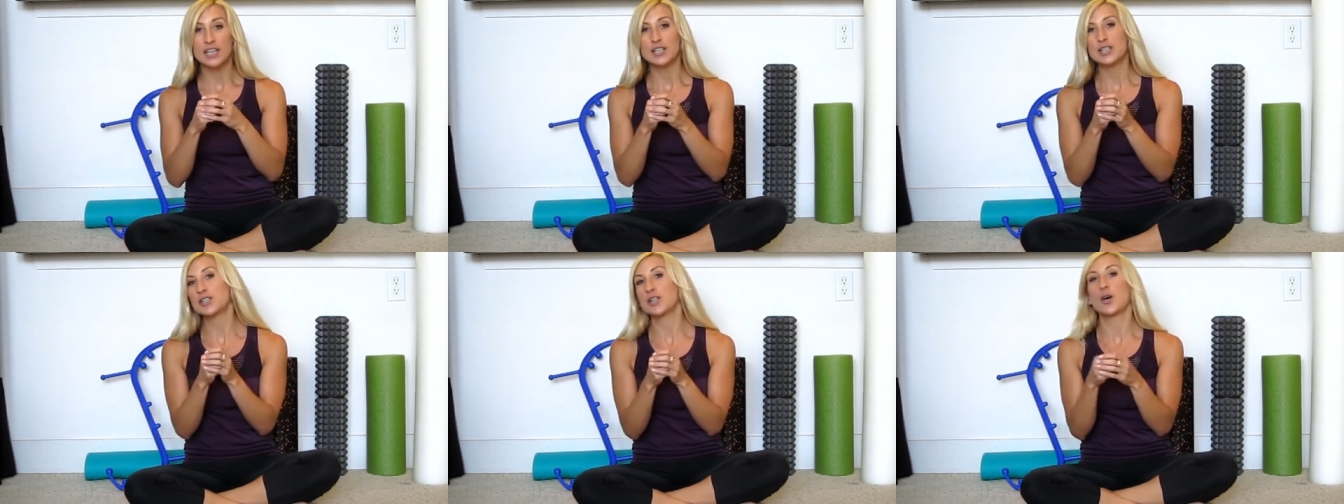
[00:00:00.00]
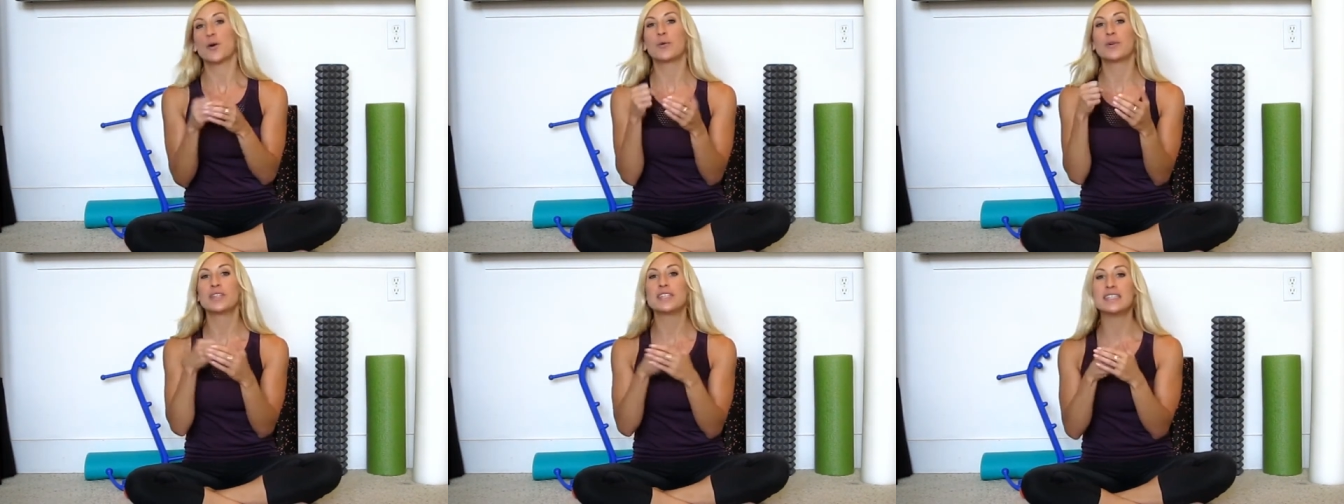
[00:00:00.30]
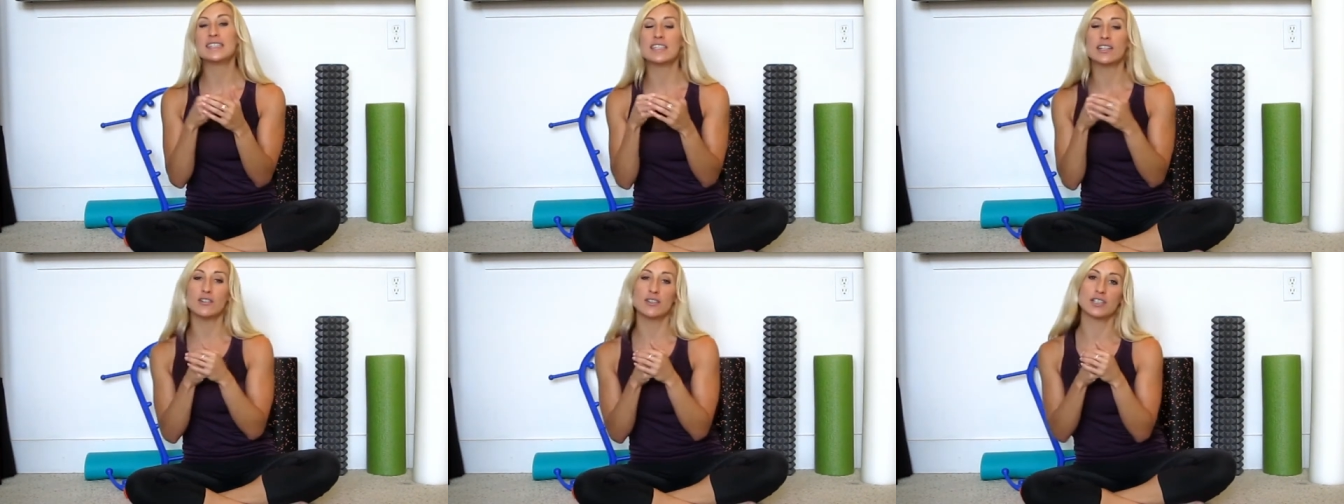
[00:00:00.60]
So when
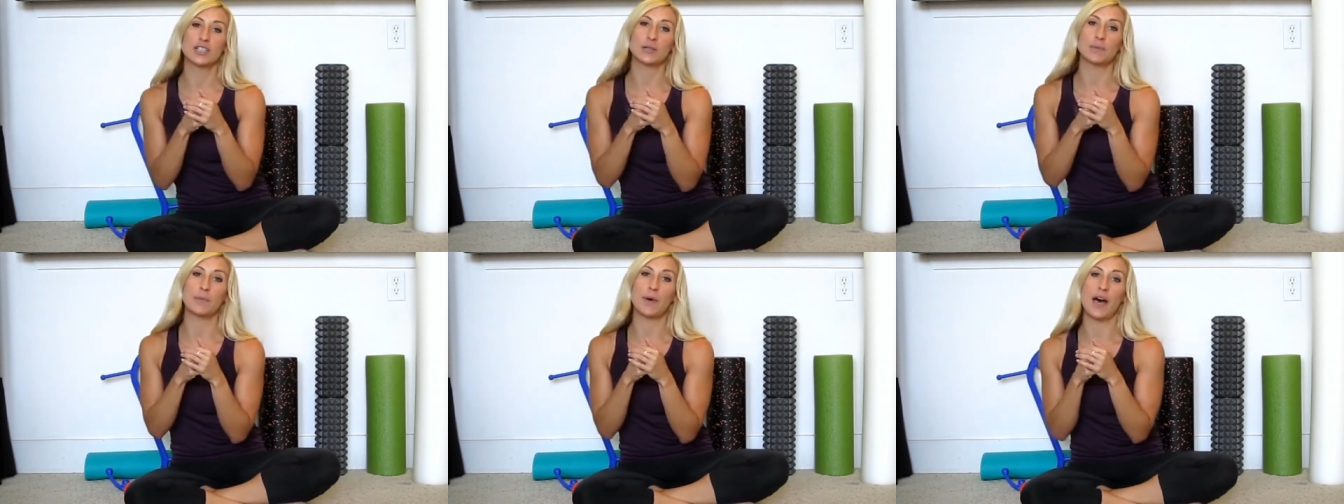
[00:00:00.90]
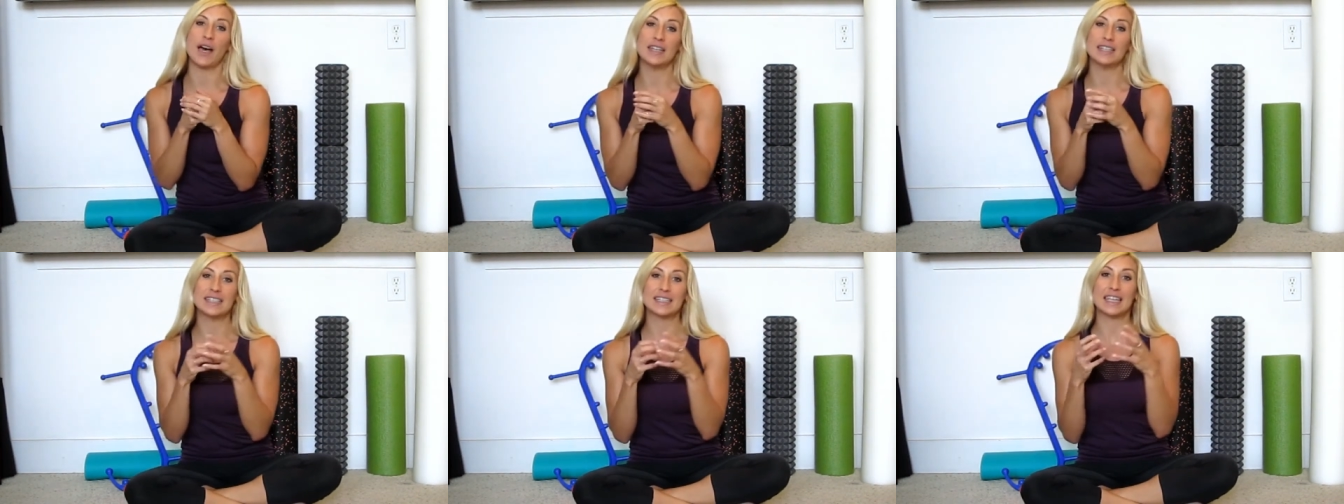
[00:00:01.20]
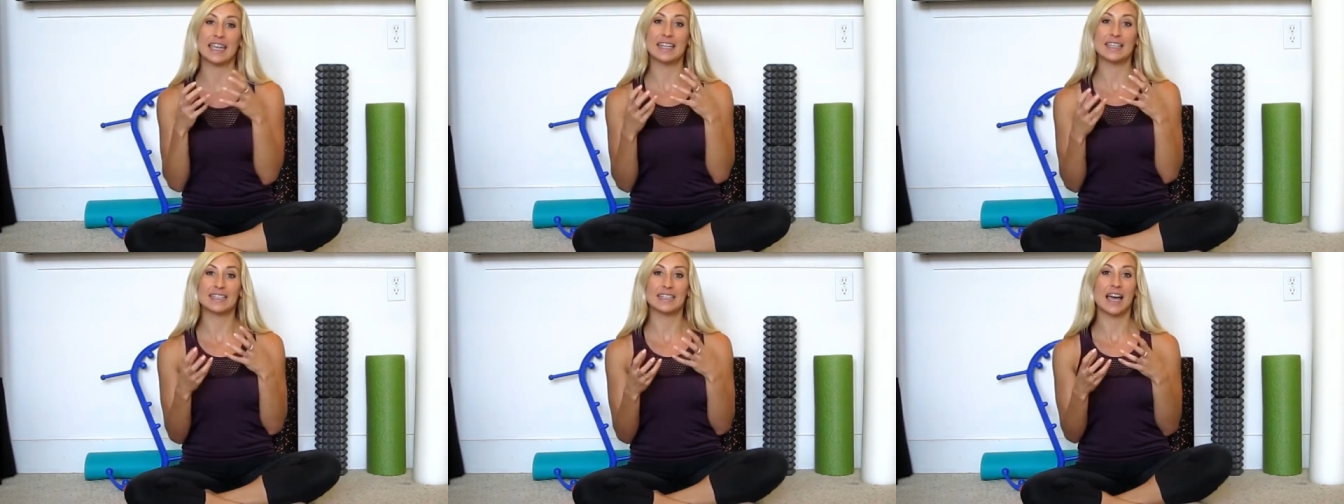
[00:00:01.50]
these little spots
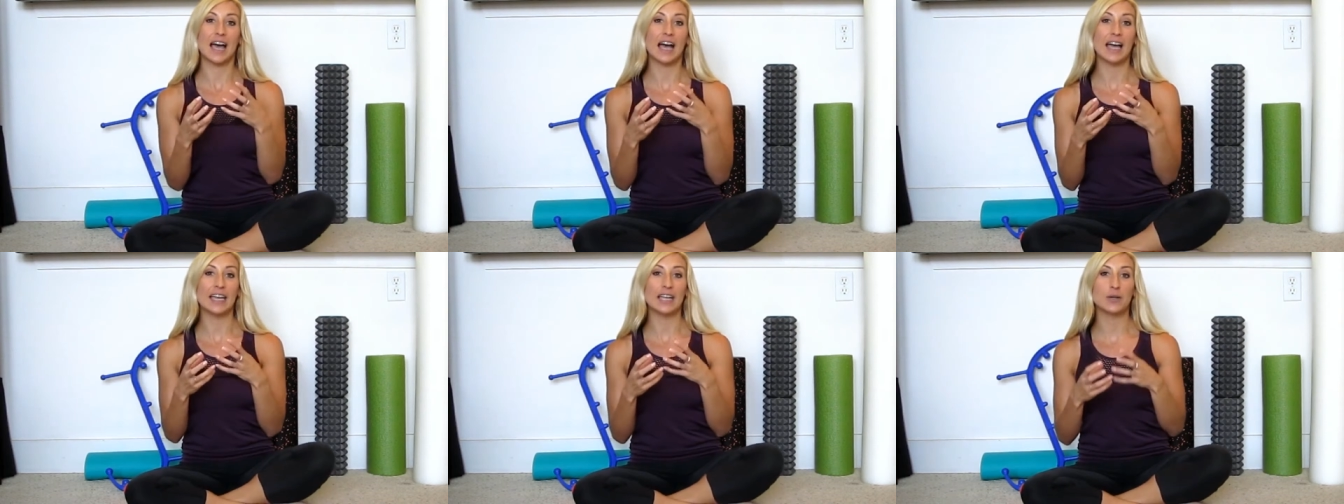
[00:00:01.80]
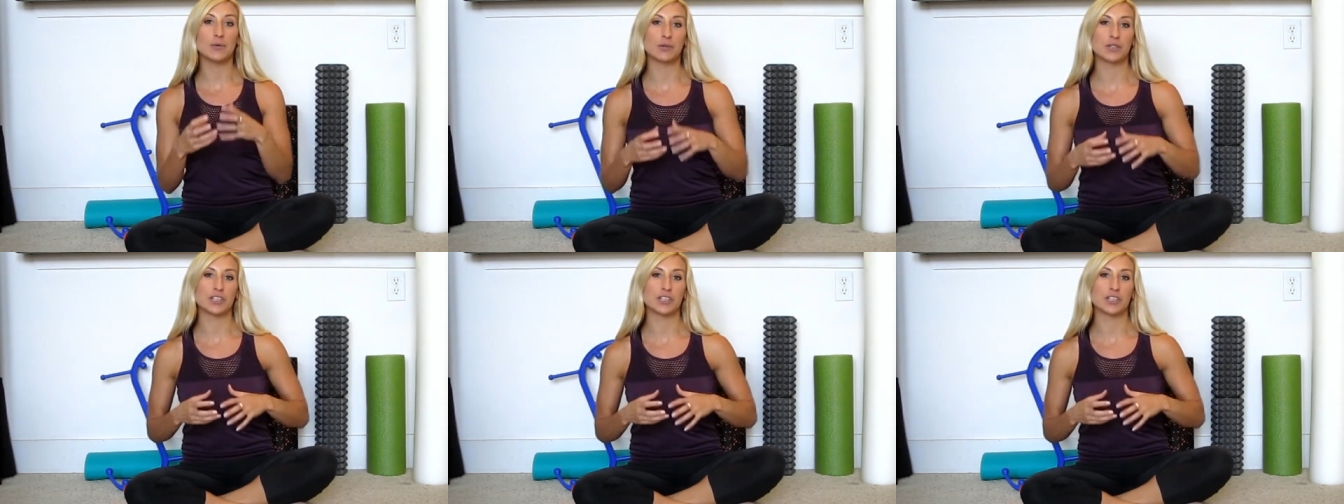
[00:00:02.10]
get tight,